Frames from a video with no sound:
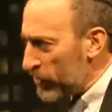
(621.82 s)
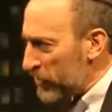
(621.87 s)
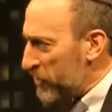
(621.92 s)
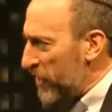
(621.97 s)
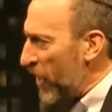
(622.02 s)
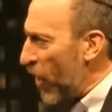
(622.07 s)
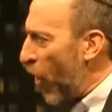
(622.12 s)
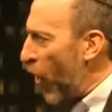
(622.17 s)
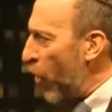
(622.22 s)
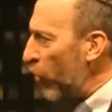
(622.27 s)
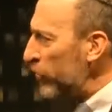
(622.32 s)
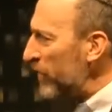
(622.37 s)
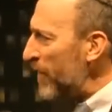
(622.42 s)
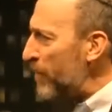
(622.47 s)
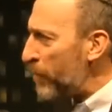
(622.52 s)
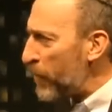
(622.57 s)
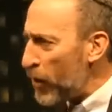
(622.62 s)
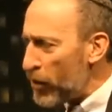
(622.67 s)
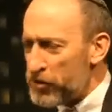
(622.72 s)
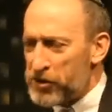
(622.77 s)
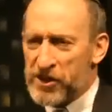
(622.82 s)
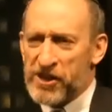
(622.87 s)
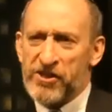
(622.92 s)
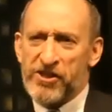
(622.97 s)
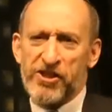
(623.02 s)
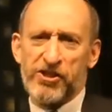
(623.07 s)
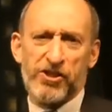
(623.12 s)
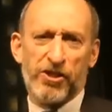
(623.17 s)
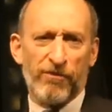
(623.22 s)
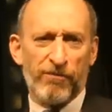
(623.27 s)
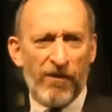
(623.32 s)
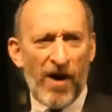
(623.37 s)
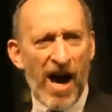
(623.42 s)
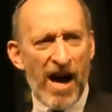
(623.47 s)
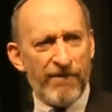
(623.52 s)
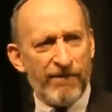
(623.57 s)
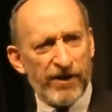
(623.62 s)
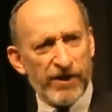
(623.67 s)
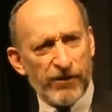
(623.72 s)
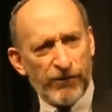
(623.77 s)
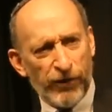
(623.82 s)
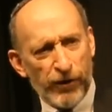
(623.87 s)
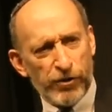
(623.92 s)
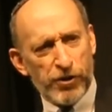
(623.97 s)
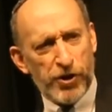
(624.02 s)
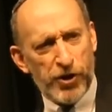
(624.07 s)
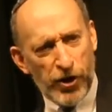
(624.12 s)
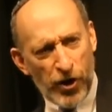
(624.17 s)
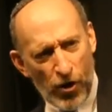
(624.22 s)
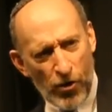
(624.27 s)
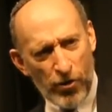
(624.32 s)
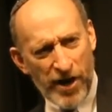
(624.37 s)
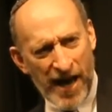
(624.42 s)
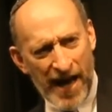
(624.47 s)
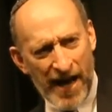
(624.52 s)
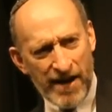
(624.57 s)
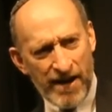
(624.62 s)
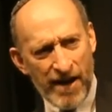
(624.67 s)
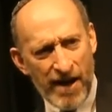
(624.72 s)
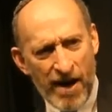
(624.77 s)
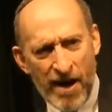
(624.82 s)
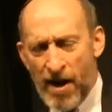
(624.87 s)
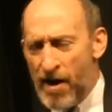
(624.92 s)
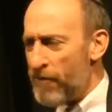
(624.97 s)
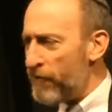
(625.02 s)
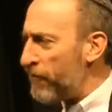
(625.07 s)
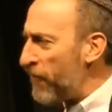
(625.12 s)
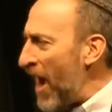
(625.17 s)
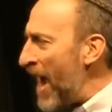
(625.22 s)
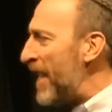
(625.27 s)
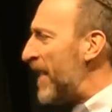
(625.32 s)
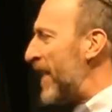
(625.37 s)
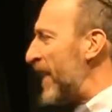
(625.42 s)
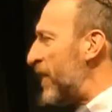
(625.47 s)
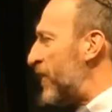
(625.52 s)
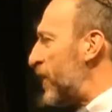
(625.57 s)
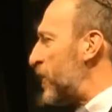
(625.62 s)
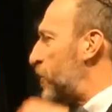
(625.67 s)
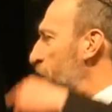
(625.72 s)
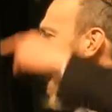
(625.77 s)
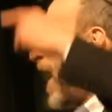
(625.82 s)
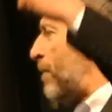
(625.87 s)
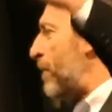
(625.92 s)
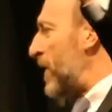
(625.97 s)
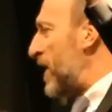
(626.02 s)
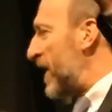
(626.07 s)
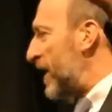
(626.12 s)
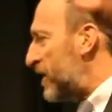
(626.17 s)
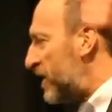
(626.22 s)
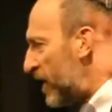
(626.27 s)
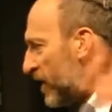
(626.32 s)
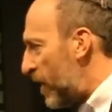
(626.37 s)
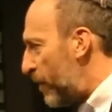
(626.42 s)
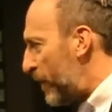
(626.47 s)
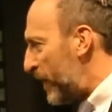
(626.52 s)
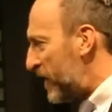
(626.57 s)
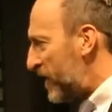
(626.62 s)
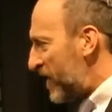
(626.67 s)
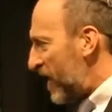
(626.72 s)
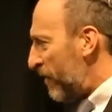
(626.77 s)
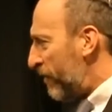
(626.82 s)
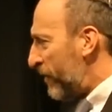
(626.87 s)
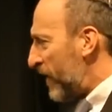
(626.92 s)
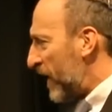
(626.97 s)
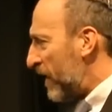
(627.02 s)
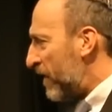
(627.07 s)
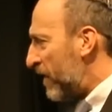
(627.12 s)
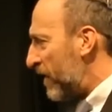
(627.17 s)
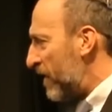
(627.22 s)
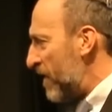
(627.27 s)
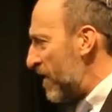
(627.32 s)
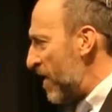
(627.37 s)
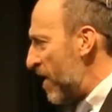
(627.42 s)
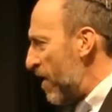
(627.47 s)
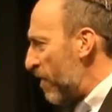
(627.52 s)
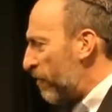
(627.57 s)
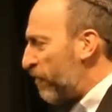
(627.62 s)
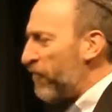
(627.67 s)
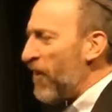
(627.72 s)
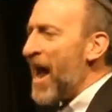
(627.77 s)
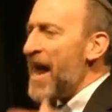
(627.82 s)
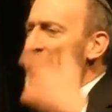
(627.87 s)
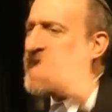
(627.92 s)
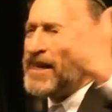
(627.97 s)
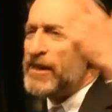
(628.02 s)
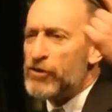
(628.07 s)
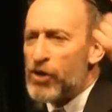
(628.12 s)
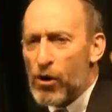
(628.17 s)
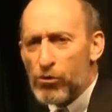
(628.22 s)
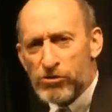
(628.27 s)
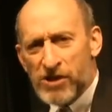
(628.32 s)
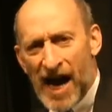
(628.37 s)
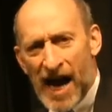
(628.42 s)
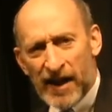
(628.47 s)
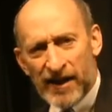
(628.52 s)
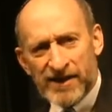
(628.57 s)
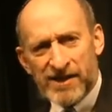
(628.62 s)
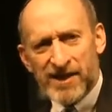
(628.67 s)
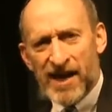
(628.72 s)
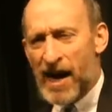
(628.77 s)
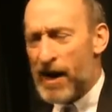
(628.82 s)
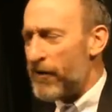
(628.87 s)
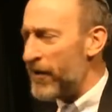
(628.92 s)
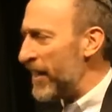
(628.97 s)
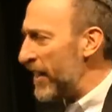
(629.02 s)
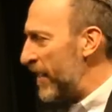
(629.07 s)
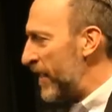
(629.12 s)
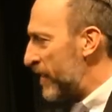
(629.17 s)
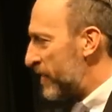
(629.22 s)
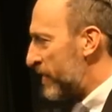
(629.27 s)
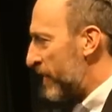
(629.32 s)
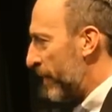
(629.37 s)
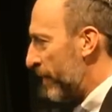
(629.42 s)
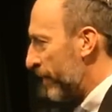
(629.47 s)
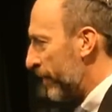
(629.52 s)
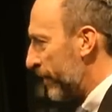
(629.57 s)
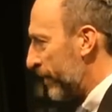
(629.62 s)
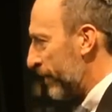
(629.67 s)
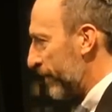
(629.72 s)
was the only person to survive his first unit fighting the Japanese in the Pacific, fighting totalitarianism.